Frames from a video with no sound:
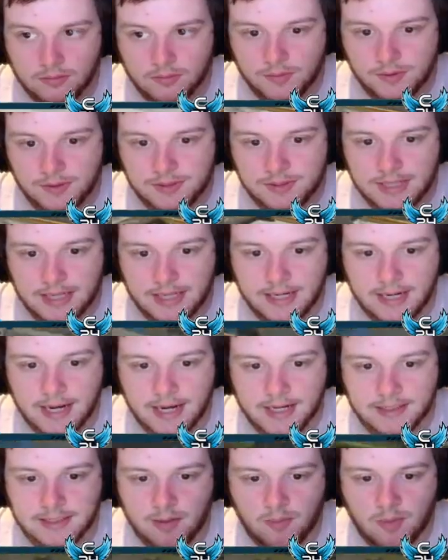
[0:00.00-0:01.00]
Which that
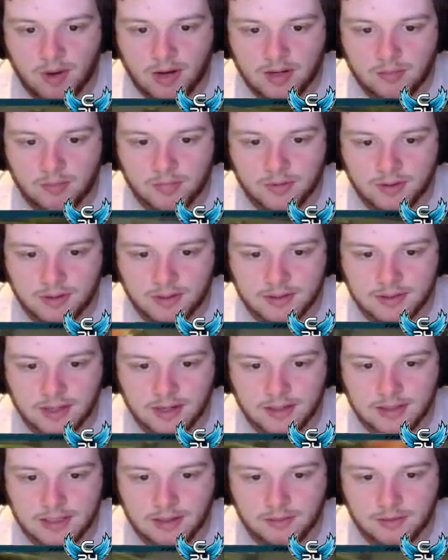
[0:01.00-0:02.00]
Ashe had my number the
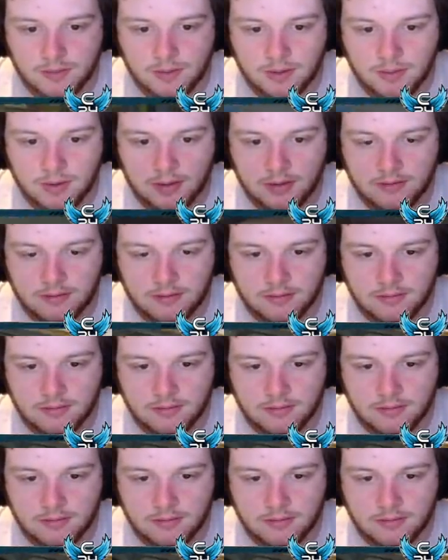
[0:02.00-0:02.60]
entire time with the wingman.